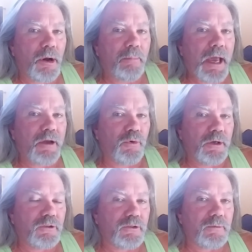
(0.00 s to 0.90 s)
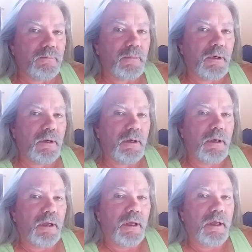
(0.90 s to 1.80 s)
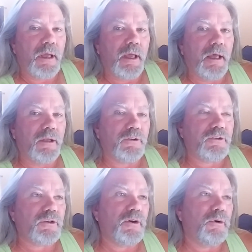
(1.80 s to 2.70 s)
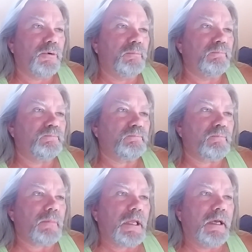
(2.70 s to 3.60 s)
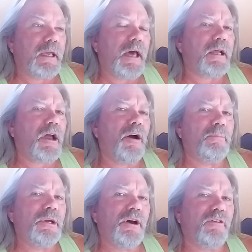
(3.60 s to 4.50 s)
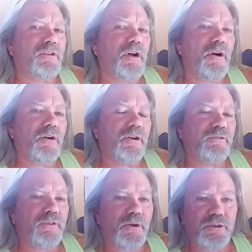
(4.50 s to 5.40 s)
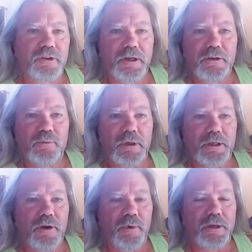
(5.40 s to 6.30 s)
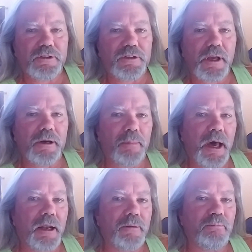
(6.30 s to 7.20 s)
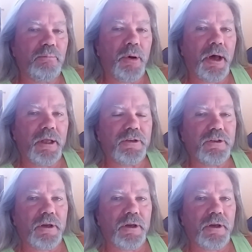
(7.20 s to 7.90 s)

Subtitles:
my batteries. And so it kind of caught me off guard at first. I didn't really know what to say about it, but